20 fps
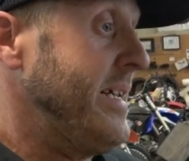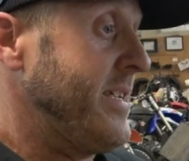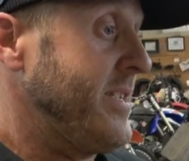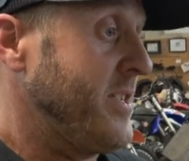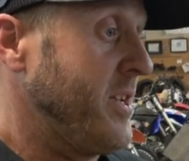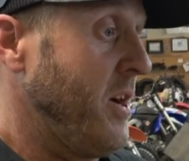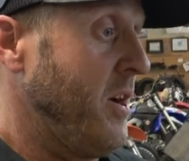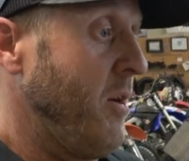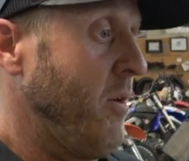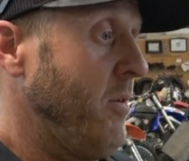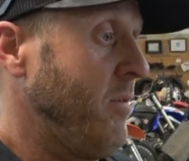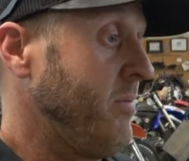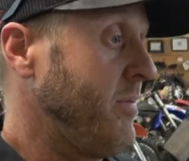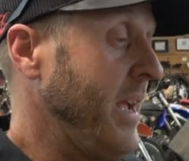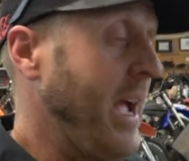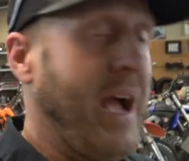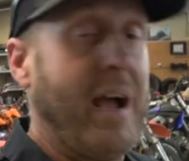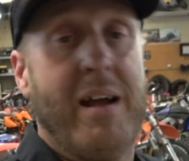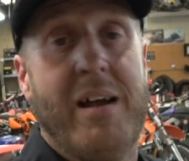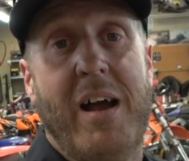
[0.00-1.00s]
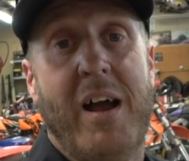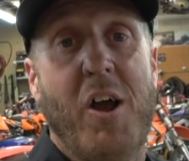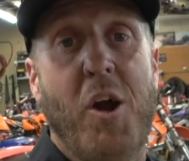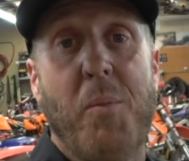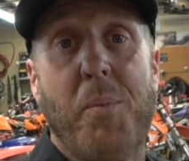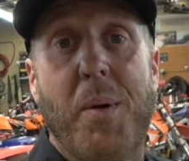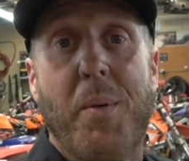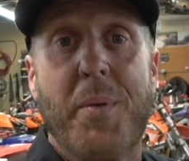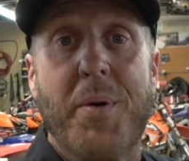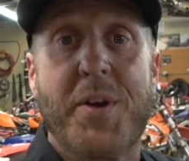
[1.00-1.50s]
So, yeah, I
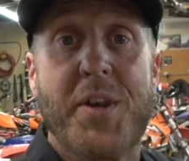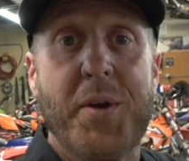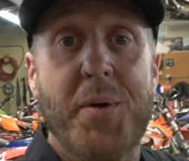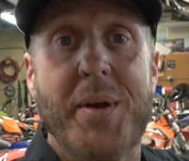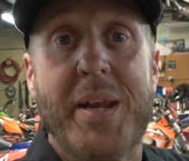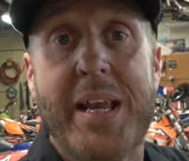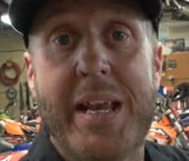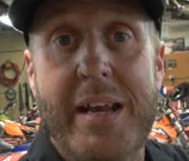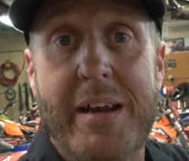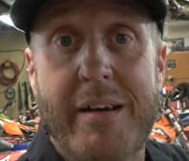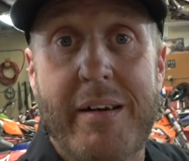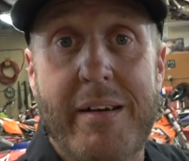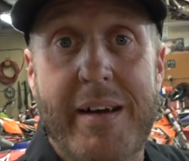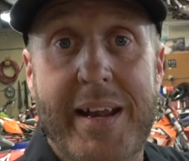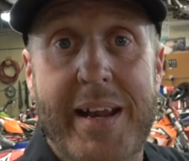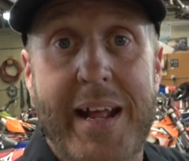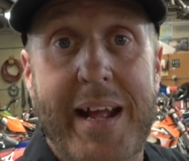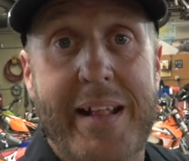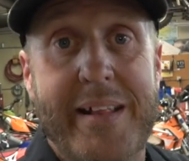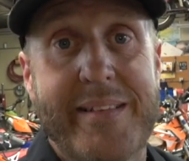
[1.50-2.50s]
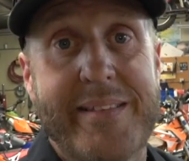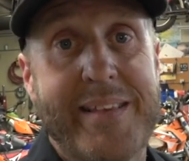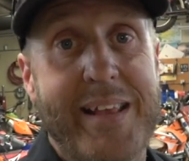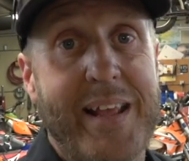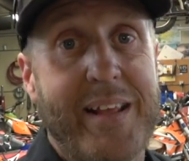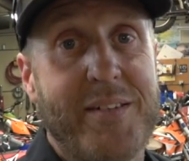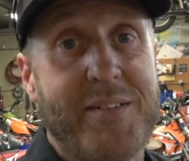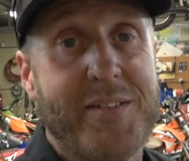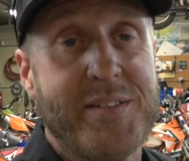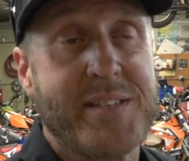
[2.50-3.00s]
hope what we're doing here at Highland
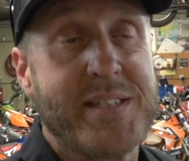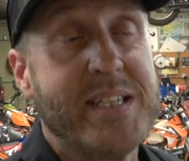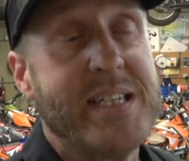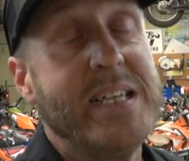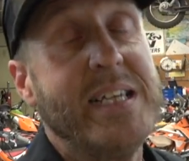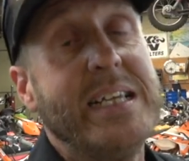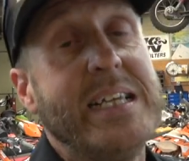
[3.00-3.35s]
Cycles